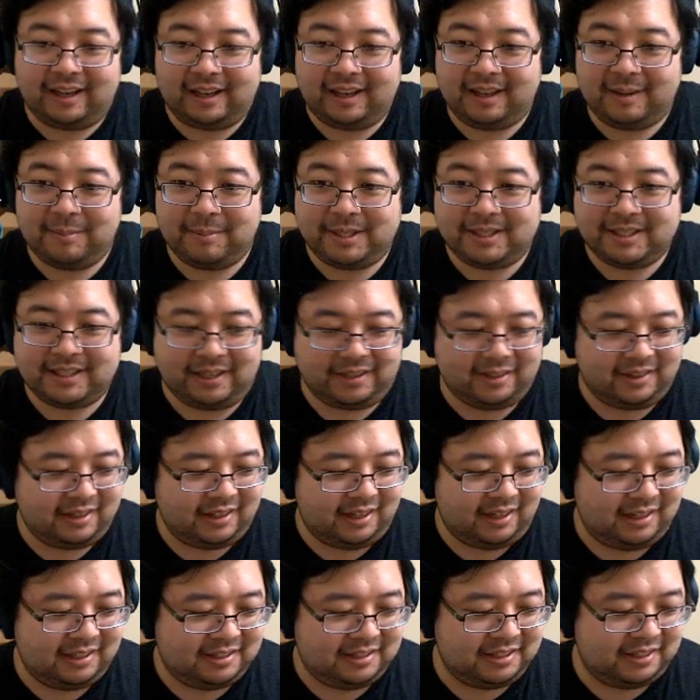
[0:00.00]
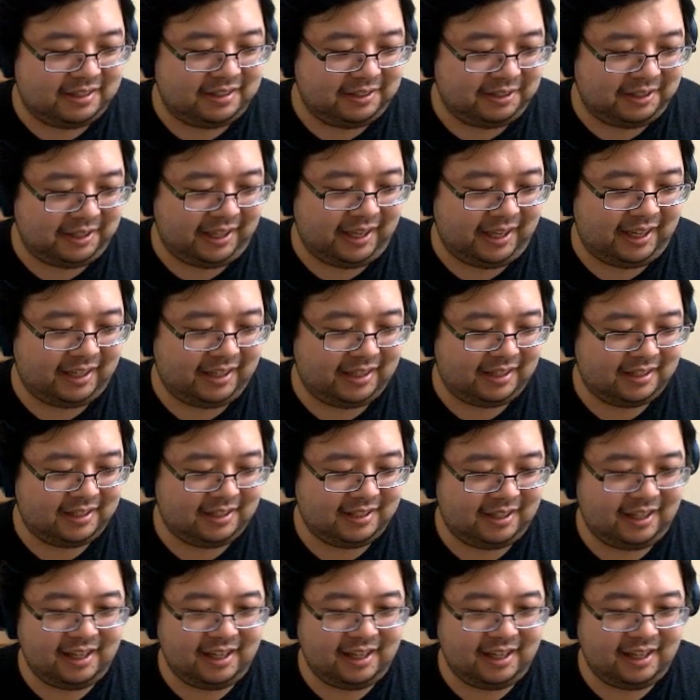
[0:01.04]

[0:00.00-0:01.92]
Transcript: image out there to look at.